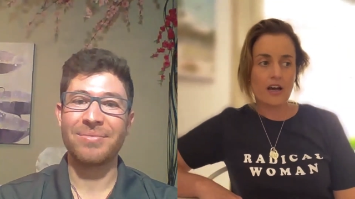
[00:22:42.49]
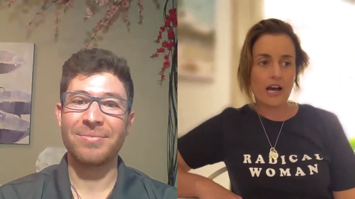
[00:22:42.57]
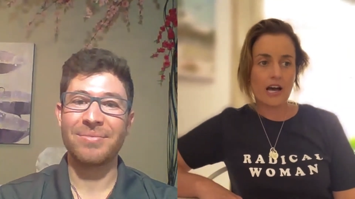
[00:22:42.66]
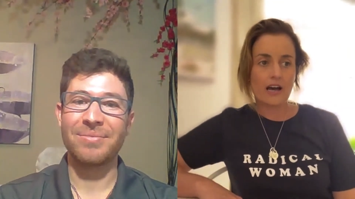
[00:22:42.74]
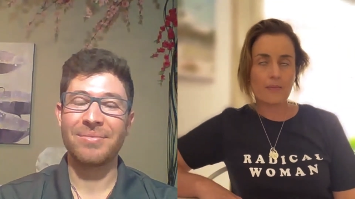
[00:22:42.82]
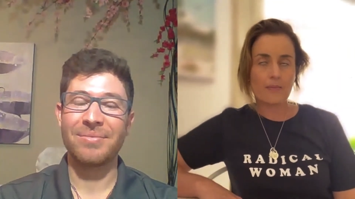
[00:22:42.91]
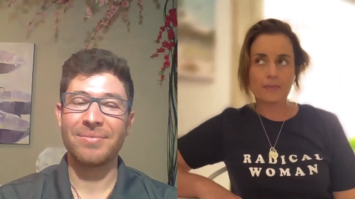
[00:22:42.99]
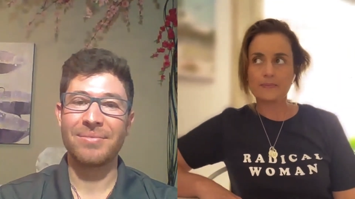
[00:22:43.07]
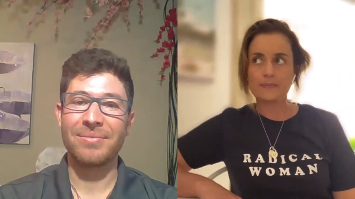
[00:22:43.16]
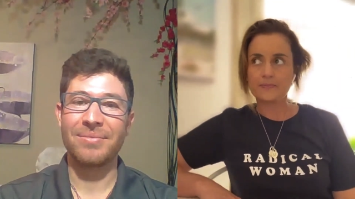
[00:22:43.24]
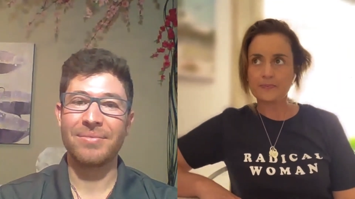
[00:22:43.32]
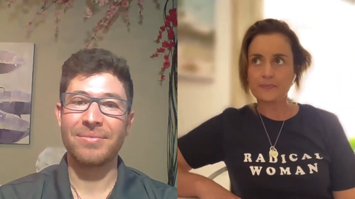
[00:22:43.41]
Speaker 1: Um,
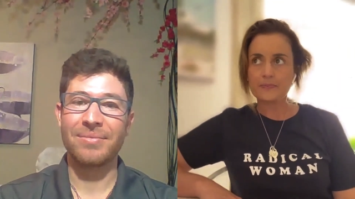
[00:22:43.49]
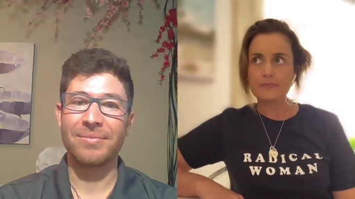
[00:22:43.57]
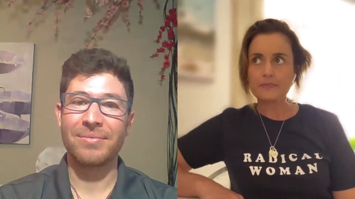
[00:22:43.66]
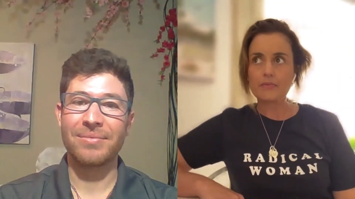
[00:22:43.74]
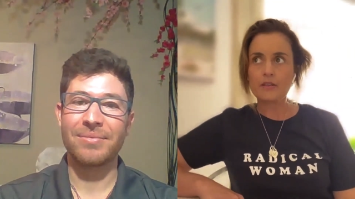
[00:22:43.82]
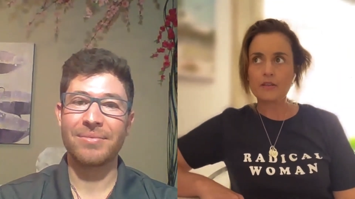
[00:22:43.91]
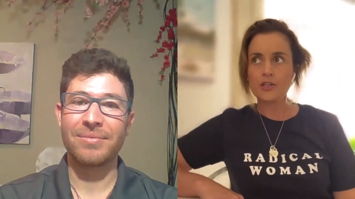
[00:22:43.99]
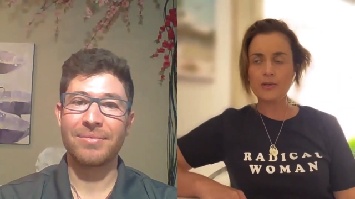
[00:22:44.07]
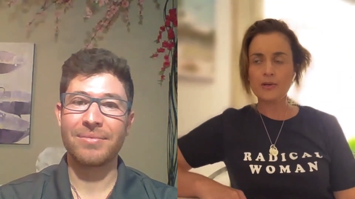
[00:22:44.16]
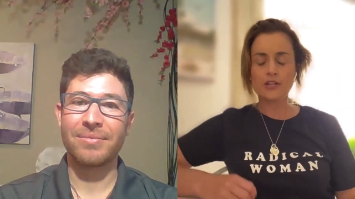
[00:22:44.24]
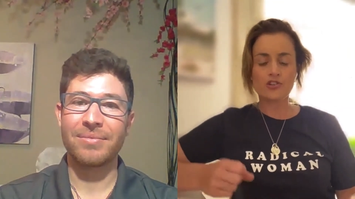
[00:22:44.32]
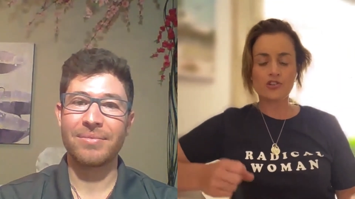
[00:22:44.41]
you know,
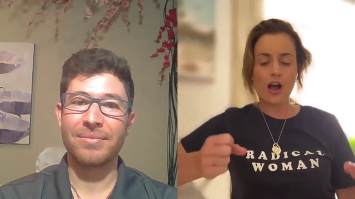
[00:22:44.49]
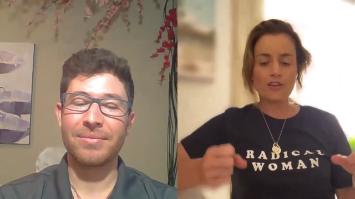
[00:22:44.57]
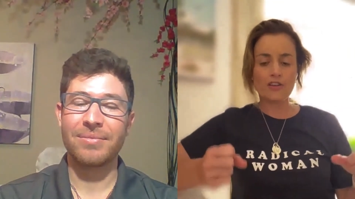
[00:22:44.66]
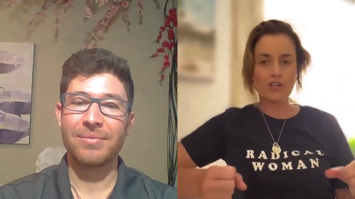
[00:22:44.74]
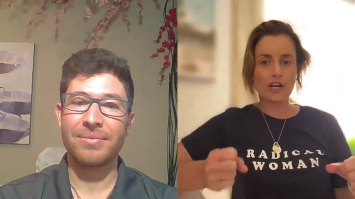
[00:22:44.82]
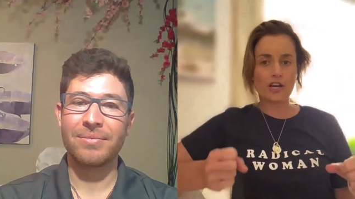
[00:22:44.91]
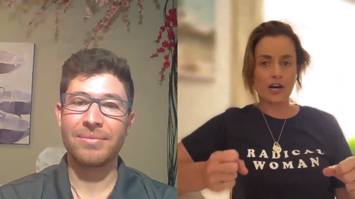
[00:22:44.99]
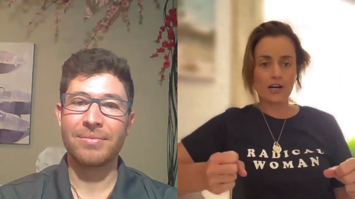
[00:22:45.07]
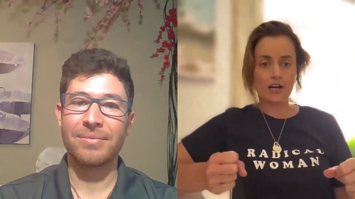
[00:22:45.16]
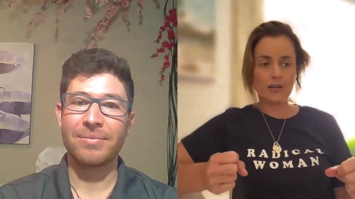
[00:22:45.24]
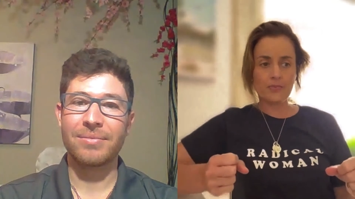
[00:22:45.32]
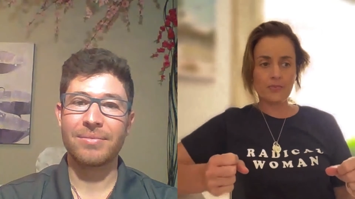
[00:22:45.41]
when you're driving your
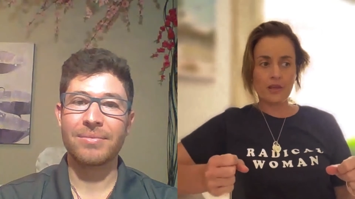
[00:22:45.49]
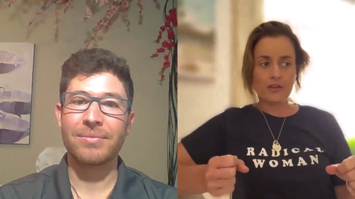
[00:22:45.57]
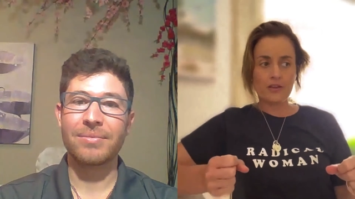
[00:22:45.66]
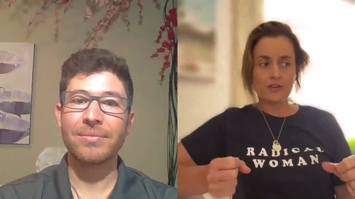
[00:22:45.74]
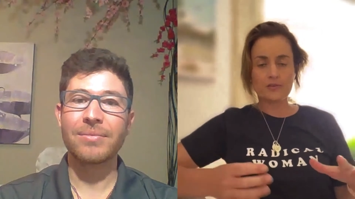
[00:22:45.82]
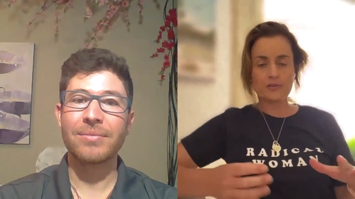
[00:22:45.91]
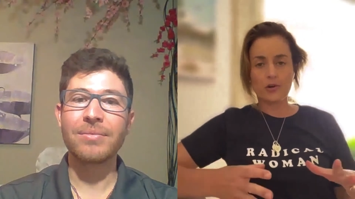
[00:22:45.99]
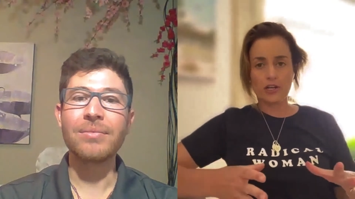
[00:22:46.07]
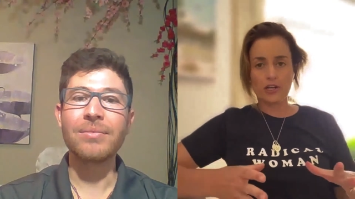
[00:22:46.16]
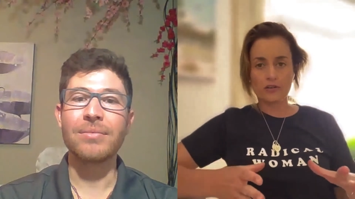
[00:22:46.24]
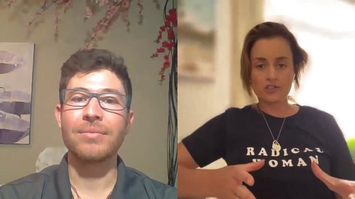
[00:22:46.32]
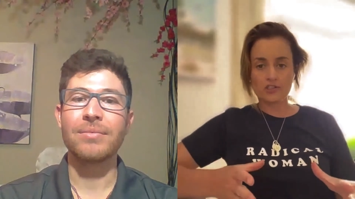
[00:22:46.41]
car, this
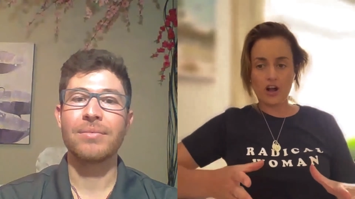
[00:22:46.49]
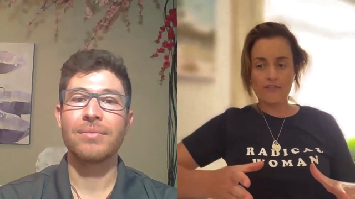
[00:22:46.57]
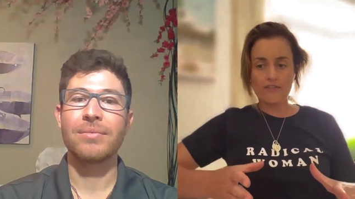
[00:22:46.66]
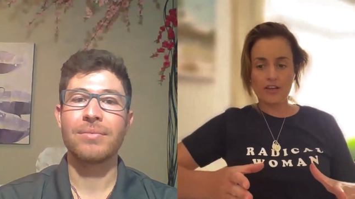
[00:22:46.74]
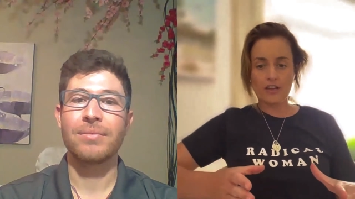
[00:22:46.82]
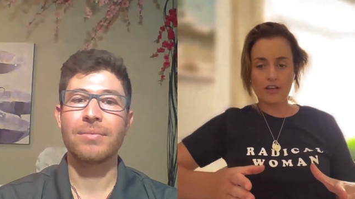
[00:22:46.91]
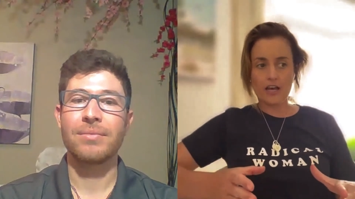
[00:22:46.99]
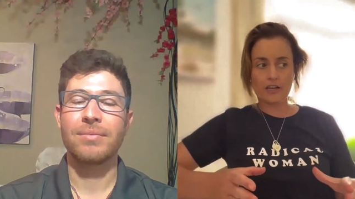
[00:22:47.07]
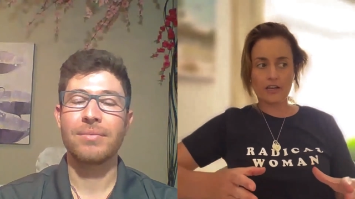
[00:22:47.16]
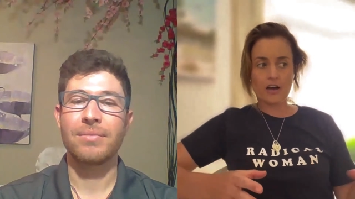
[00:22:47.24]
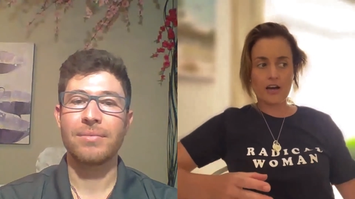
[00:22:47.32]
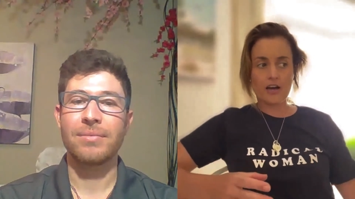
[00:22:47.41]
morning I was driving and
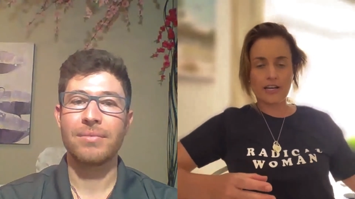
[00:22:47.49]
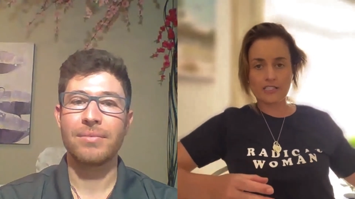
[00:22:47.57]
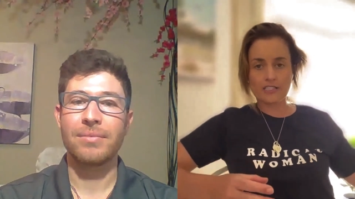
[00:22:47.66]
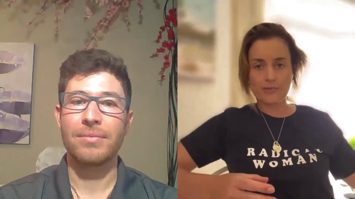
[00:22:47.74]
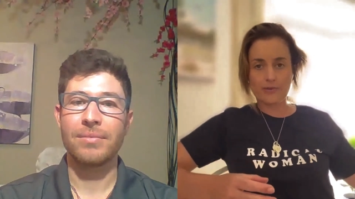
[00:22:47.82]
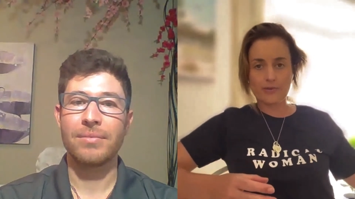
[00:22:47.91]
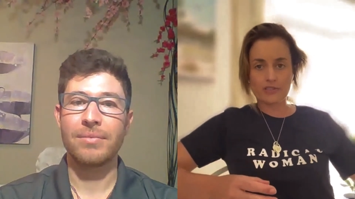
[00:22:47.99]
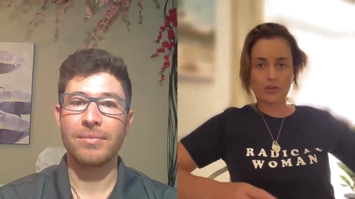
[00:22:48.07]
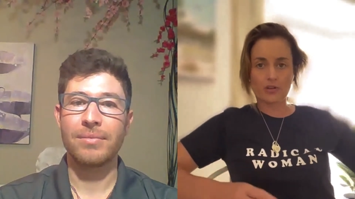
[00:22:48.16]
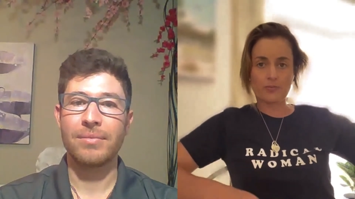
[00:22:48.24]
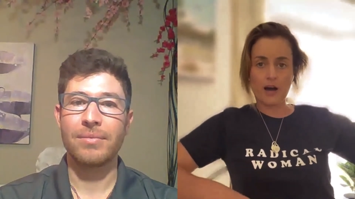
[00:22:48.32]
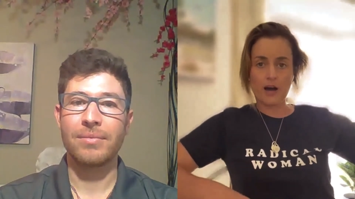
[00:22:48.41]
a car next to me was
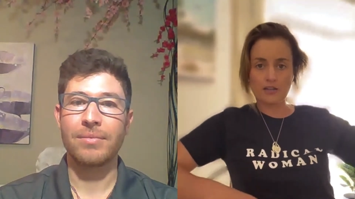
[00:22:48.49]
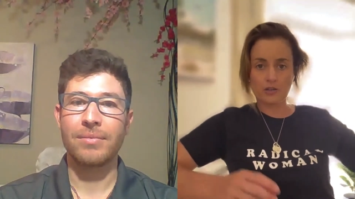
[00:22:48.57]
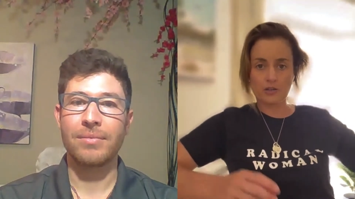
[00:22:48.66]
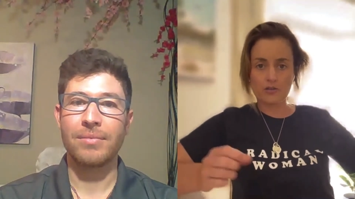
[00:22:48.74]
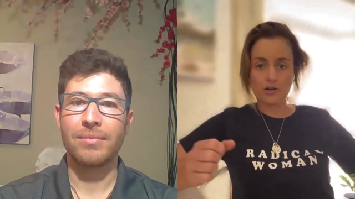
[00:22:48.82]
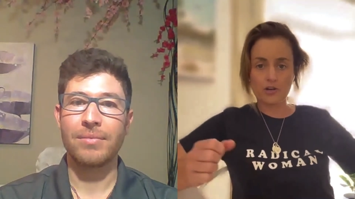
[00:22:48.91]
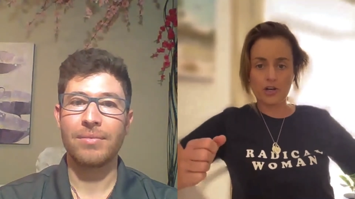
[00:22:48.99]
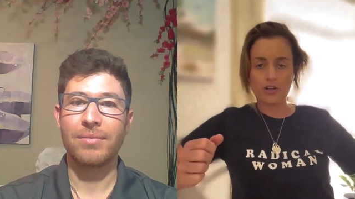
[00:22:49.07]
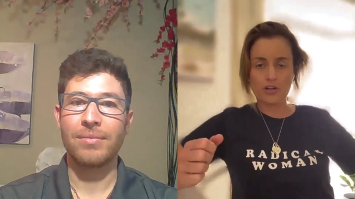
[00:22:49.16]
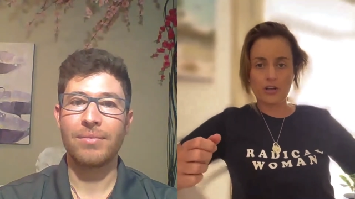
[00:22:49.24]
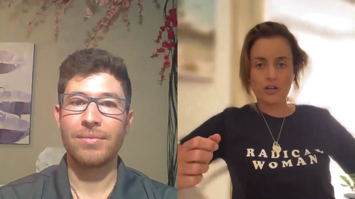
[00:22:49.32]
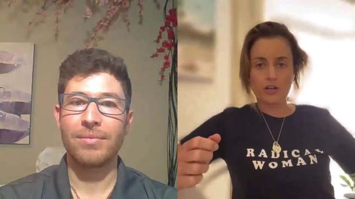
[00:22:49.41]
sort of parked on the
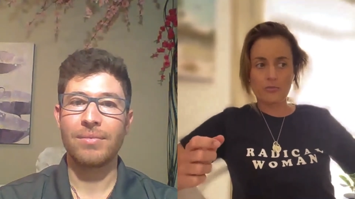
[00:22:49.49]
road